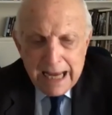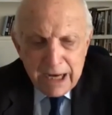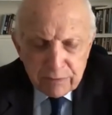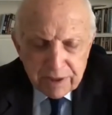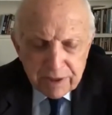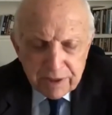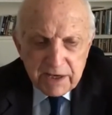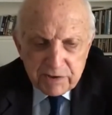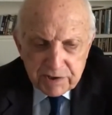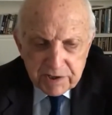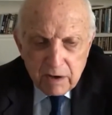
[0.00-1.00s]
I don't
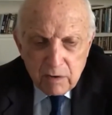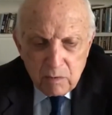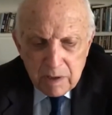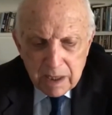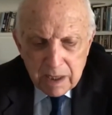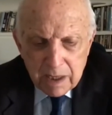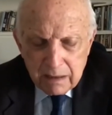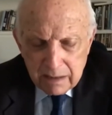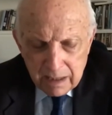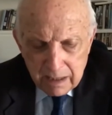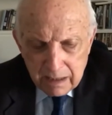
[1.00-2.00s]
think
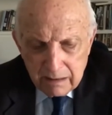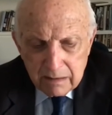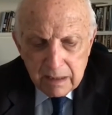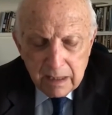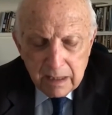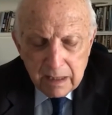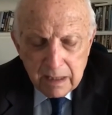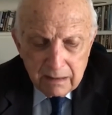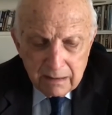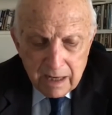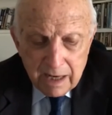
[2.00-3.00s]
so.
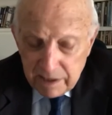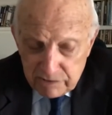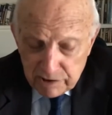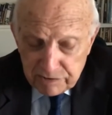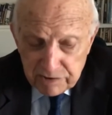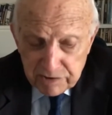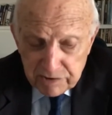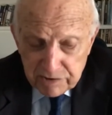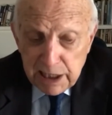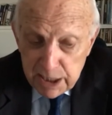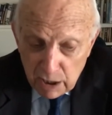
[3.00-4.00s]
I think Justice
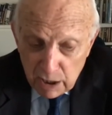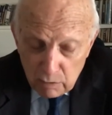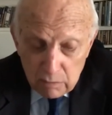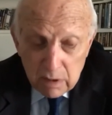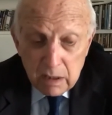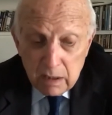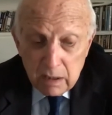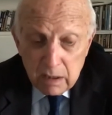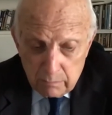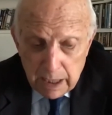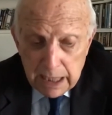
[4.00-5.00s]
Alito
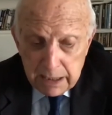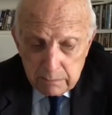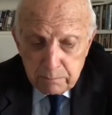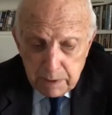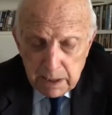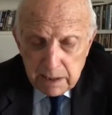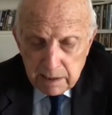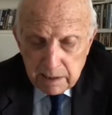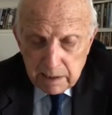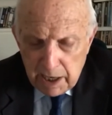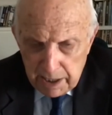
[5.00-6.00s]
might be
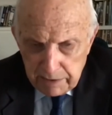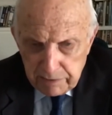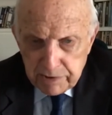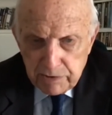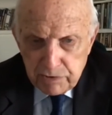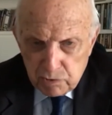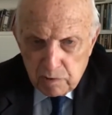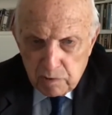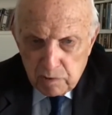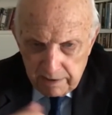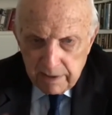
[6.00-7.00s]
inclined to
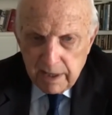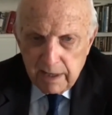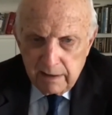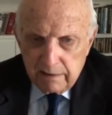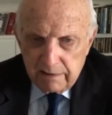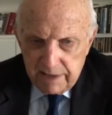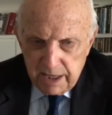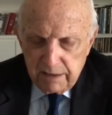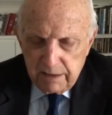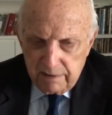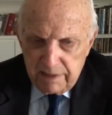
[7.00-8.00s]
join
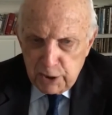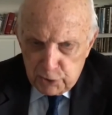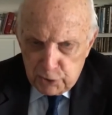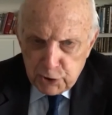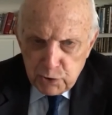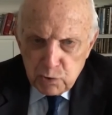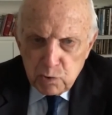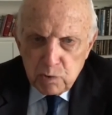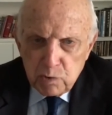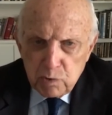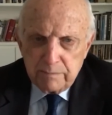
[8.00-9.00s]
the
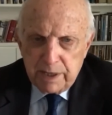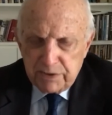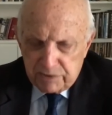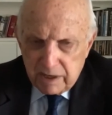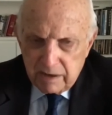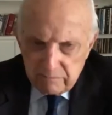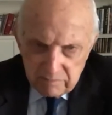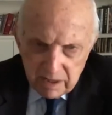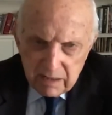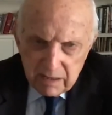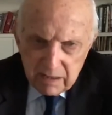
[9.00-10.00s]
two based
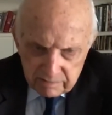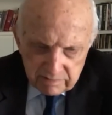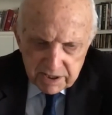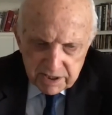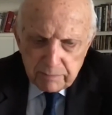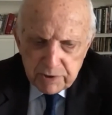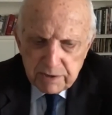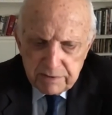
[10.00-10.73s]
on some